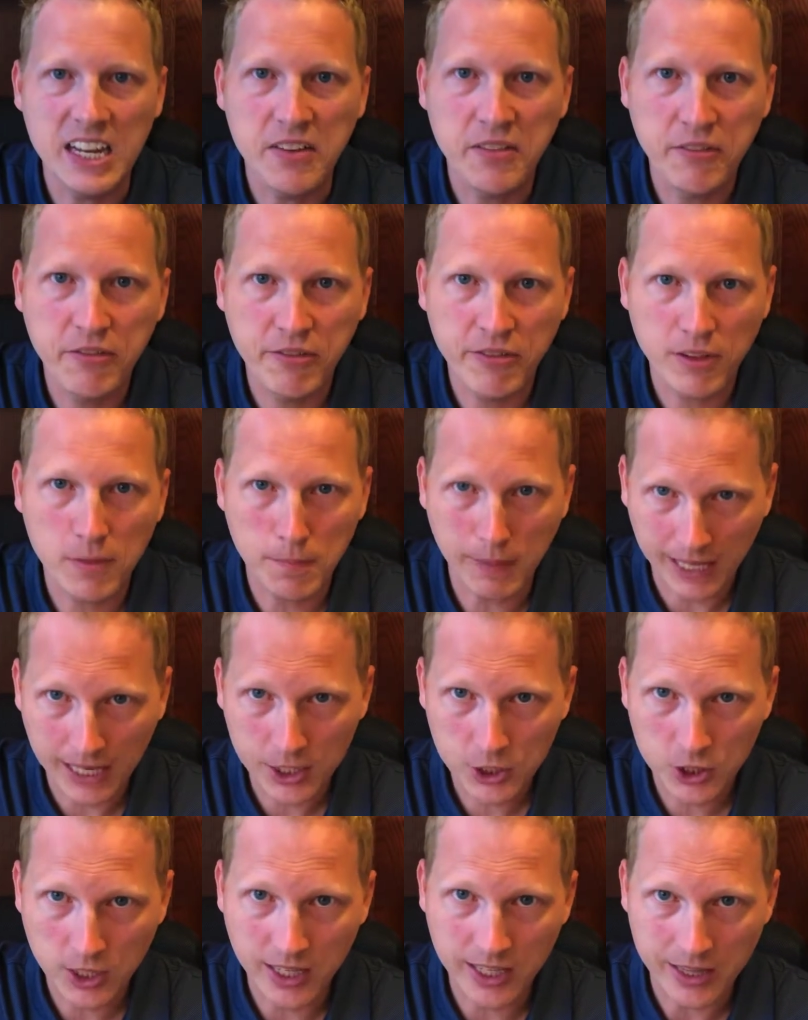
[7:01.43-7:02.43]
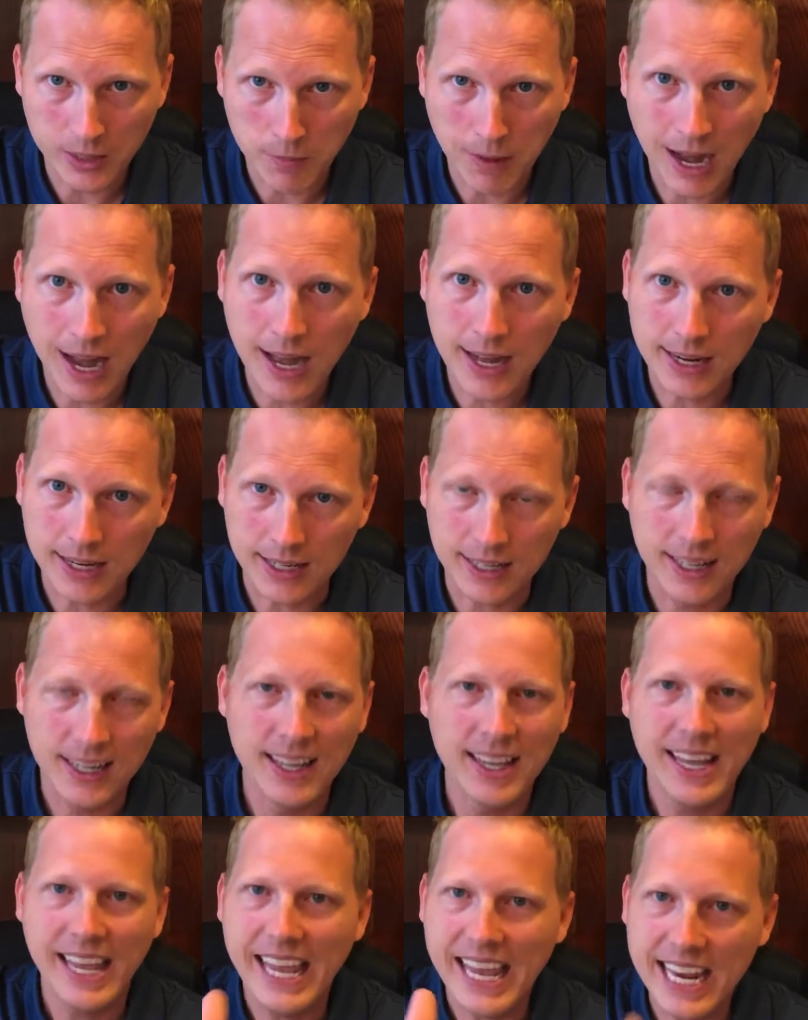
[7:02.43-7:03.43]
inflammation in the body,
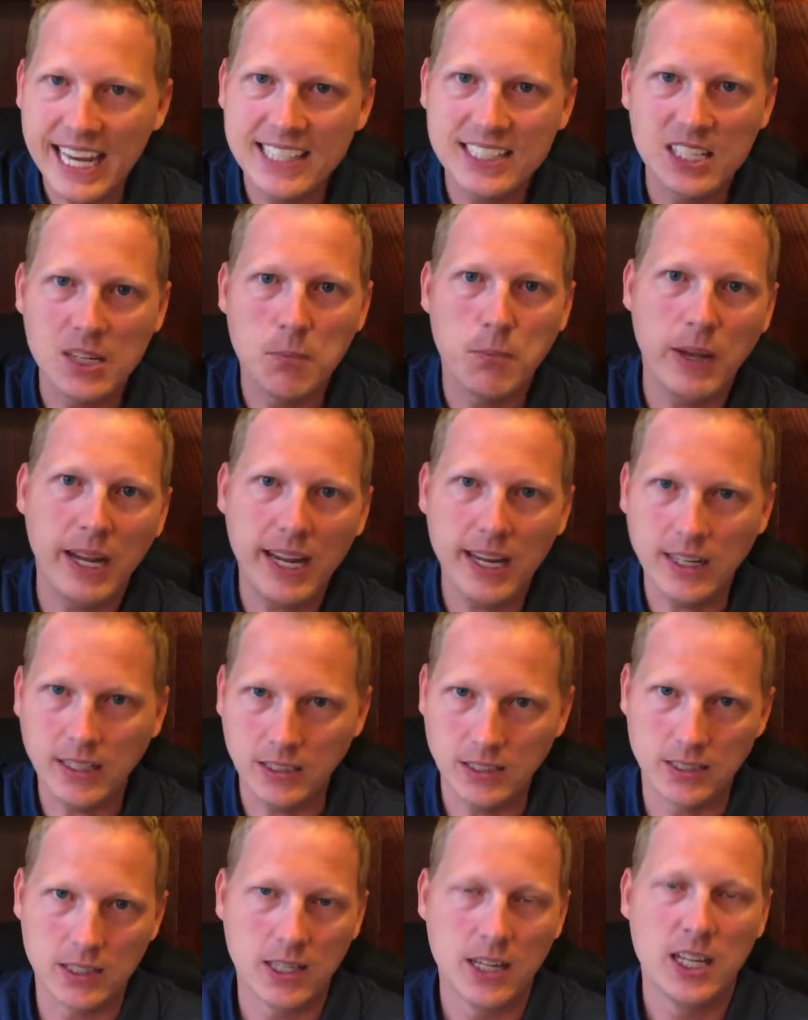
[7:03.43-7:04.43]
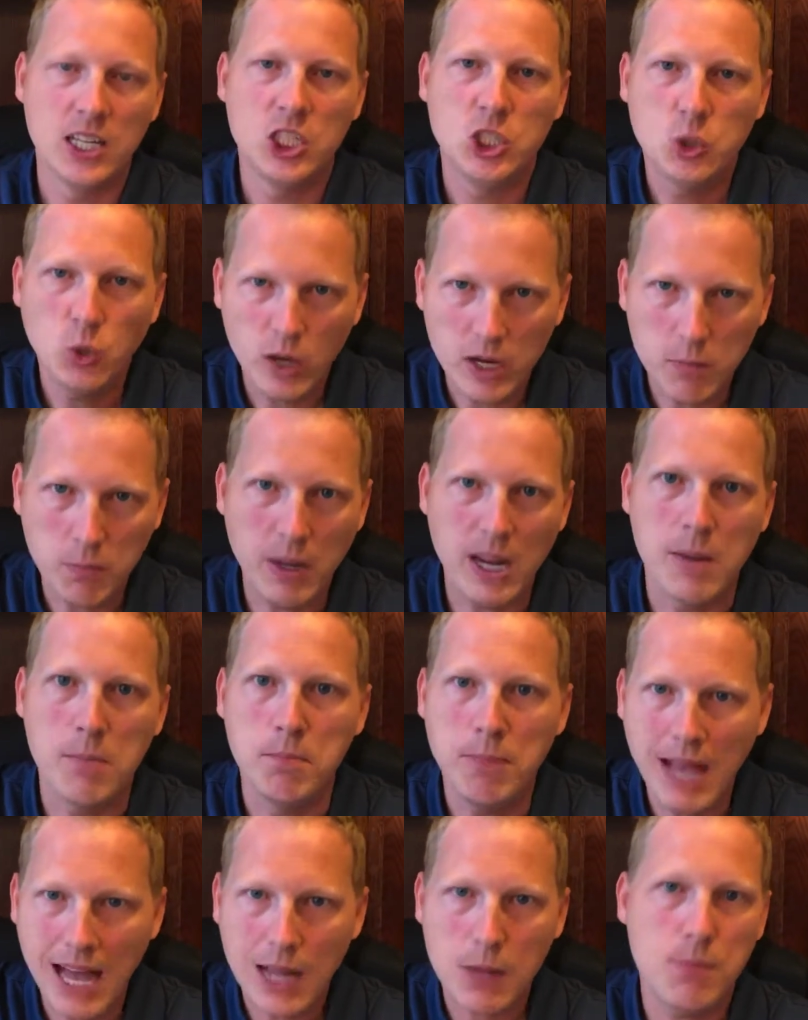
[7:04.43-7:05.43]
aches and pains, joint pain,
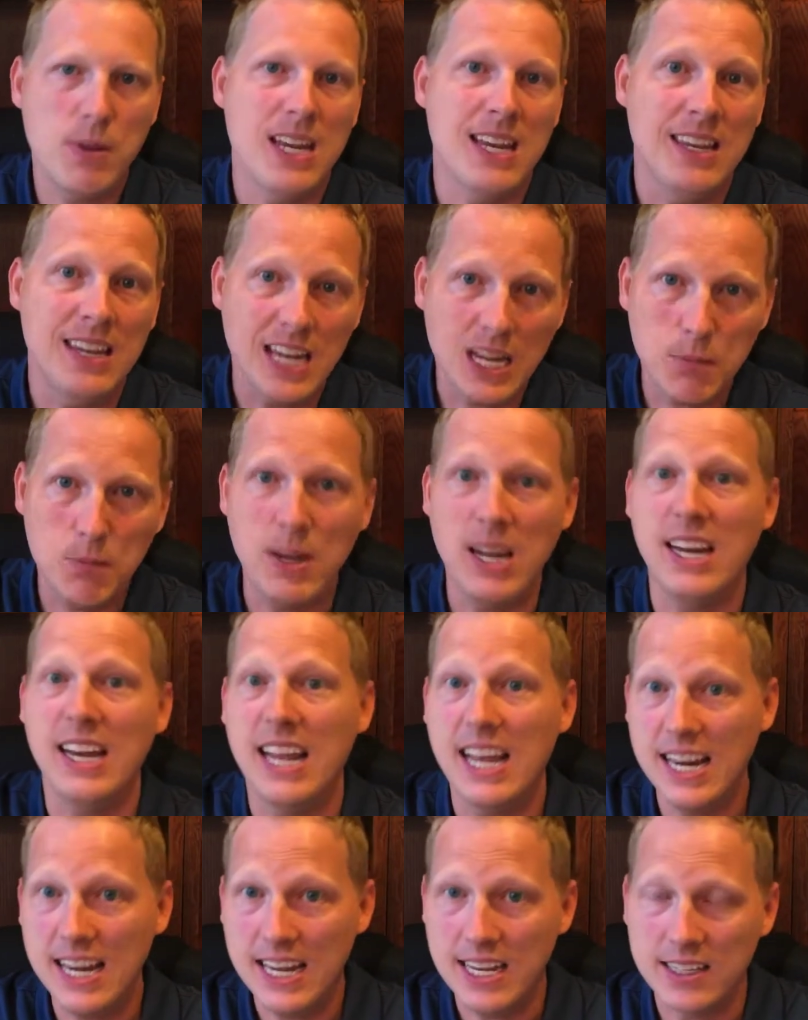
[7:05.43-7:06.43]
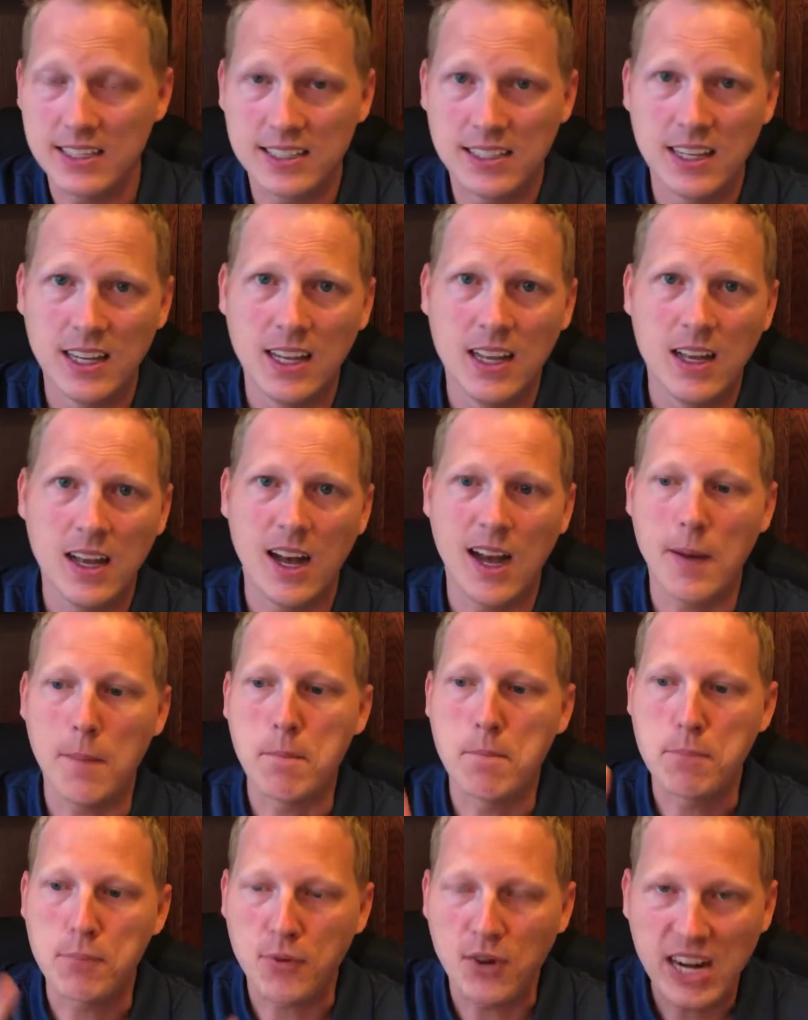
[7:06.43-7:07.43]
back pain, neck pain, headaches,
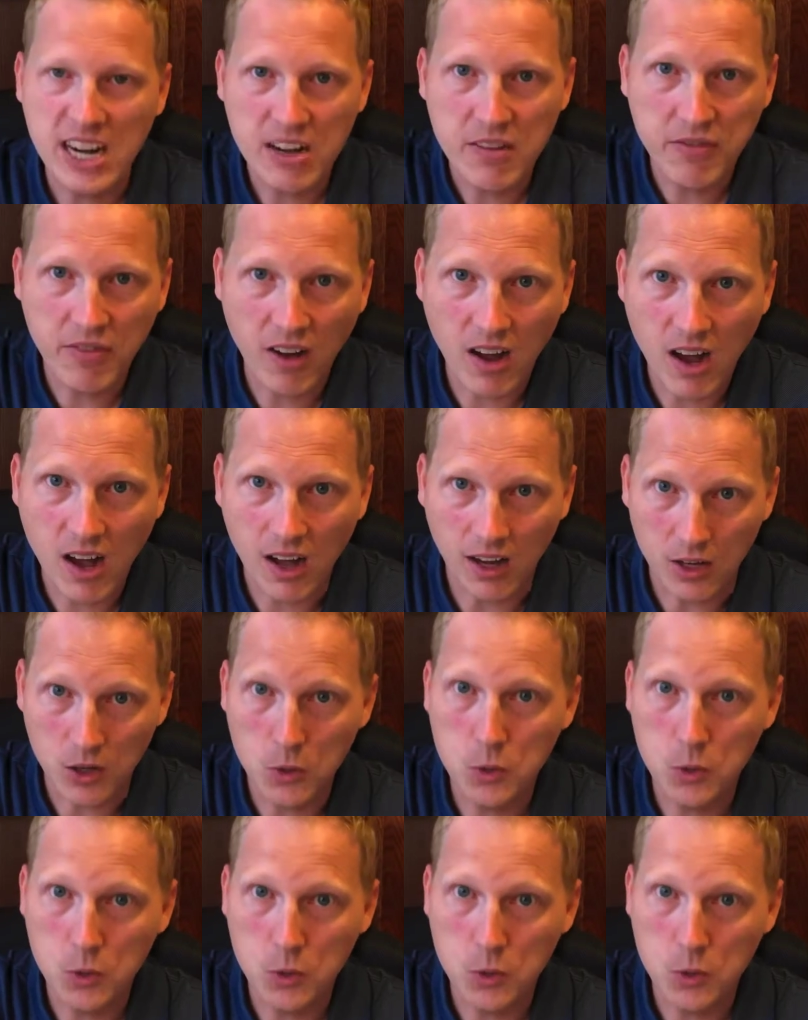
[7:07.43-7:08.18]
brain fog.